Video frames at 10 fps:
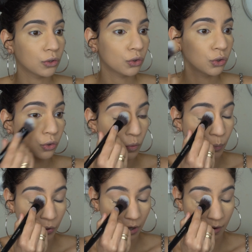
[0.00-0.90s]

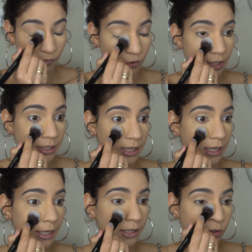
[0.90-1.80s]
super coverage,
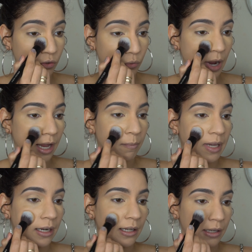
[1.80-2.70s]
and it is true. I
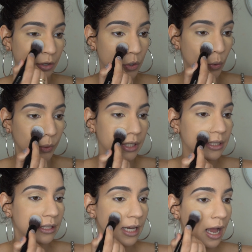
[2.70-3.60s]
immediately
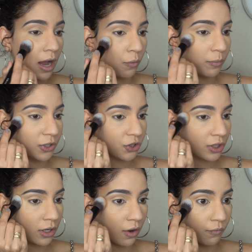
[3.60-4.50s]
noticed how
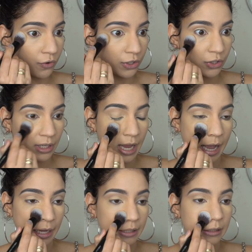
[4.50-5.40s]
much coverage it
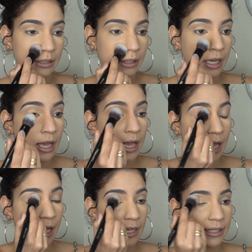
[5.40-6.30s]
has.
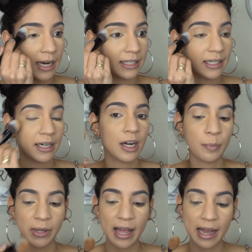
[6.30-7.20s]
And I didn't
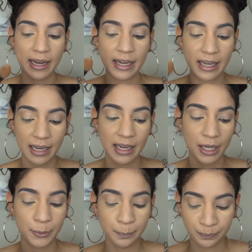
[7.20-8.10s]
apply
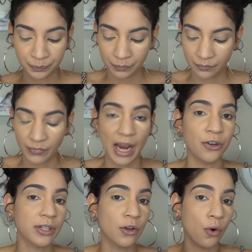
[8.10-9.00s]
I
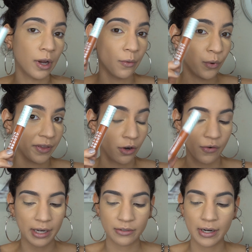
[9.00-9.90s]
usually go in with a
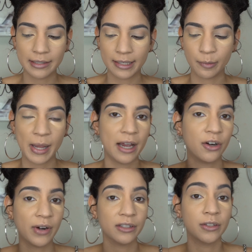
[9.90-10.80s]
corrector. I didn't apply a
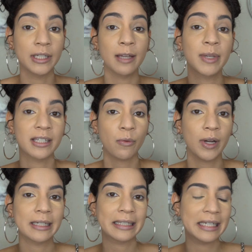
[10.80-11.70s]
corrector today because I
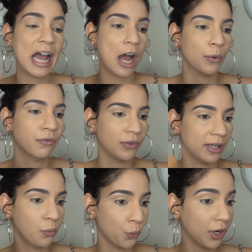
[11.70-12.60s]
wanted to see how it
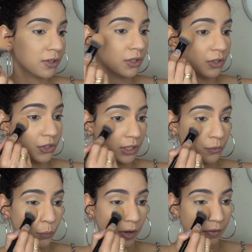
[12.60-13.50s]
really works
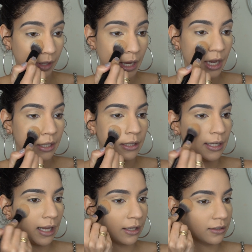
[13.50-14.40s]
just with
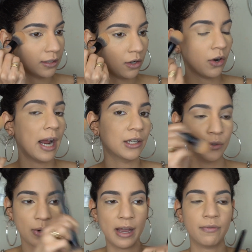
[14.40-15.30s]
the concealer. I
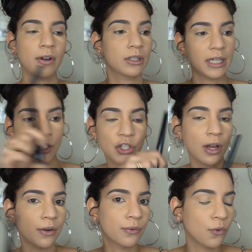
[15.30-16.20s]
do have foundation
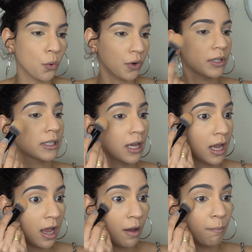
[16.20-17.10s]
on, of course,
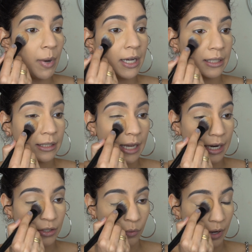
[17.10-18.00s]
but
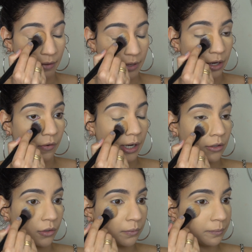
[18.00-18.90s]
I don't have a
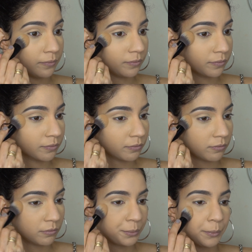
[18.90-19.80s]
corrector.
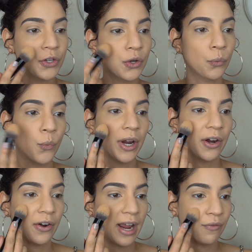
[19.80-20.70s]
You can
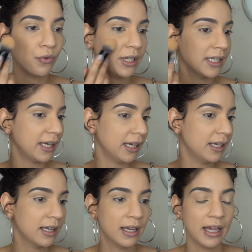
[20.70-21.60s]
wear every
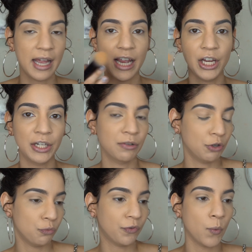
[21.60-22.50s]
day, and
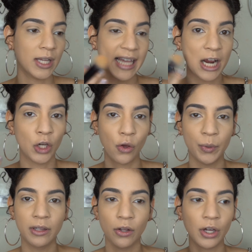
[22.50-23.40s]
if you want that
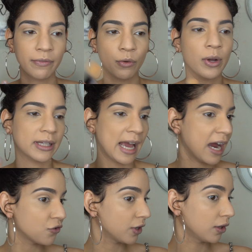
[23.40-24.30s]
glowy look, if you want that
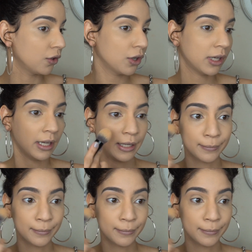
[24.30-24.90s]
hydrating look,